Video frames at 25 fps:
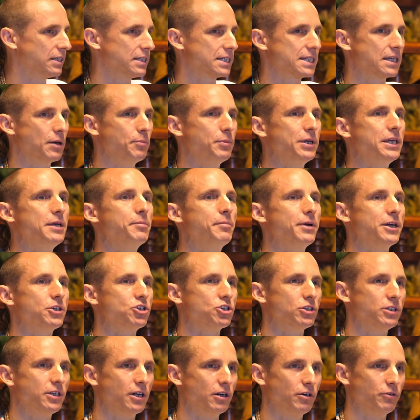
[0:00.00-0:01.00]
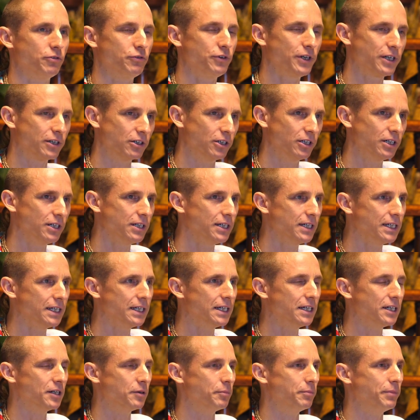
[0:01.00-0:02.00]
some imaginary figure,
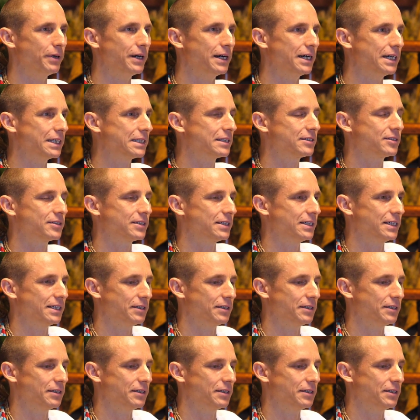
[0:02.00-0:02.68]
but